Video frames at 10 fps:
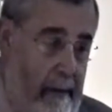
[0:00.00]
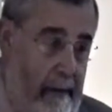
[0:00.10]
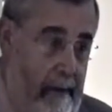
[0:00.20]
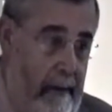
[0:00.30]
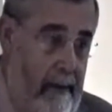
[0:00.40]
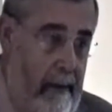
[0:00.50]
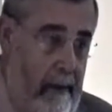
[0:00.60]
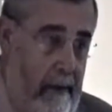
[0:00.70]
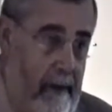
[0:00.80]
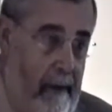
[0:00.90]
regard to
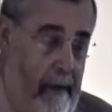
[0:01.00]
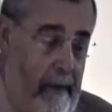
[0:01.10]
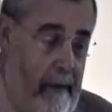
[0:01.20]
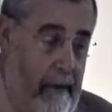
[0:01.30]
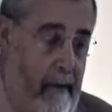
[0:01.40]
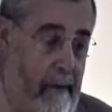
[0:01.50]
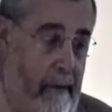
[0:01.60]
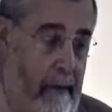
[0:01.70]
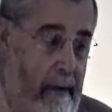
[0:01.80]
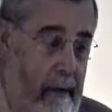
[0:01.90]
your examination no, of the
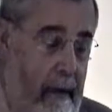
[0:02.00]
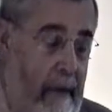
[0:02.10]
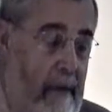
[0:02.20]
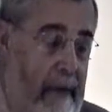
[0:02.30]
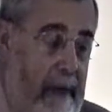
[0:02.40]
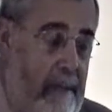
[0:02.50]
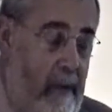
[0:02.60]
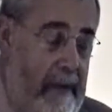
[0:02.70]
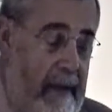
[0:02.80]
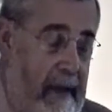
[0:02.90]
TMJ? I will not
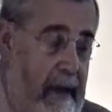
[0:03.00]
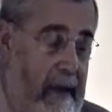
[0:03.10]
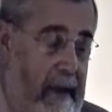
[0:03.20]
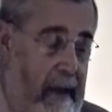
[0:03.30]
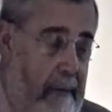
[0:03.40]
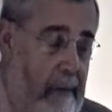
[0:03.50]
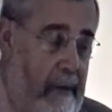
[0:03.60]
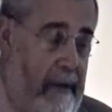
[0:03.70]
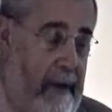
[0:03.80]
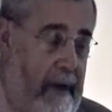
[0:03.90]
point that out. I can't
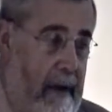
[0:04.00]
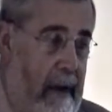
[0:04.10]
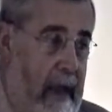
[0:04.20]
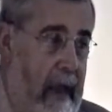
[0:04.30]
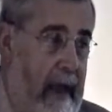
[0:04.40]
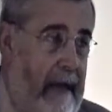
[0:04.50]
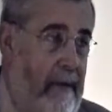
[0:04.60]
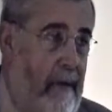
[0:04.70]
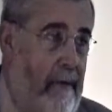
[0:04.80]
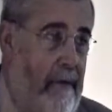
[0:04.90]
point that out. Mm. I
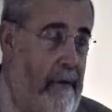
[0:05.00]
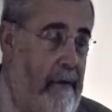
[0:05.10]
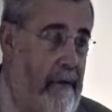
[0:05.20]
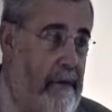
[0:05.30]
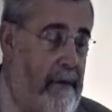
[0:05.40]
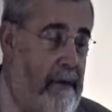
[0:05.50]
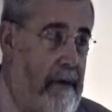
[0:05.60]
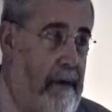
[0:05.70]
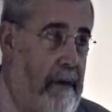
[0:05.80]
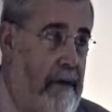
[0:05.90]
don't use
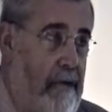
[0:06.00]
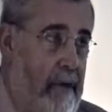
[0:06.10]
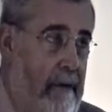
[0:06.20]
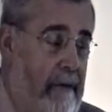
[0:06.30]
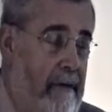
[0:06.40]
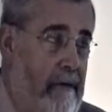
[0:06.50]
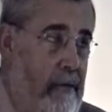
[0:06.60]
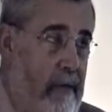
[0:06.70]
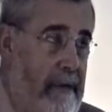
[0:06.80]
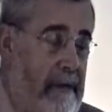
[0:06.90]
degenerative
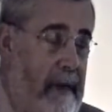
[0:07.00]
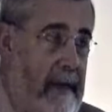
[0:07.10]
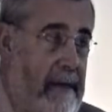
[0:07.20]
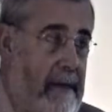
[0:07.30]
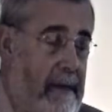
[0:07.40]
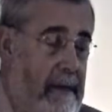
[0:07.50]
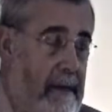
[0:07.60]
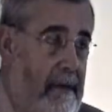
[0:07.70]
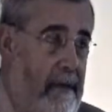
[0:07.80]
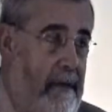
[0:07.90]
joints as an
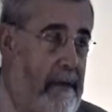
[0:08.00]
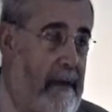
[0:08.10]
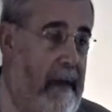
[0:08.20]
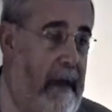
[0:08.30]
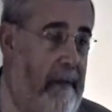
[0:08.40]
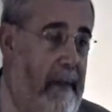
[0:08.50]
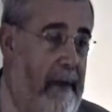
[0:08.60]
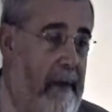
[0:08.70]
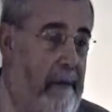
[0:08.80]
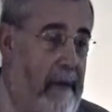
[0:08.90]
excuse to not
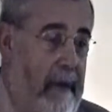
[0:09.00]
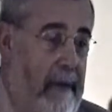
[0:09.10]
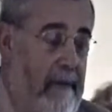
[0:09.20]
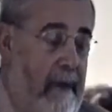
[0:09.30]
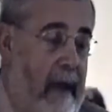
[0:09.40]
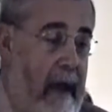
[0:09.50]
make an appliance.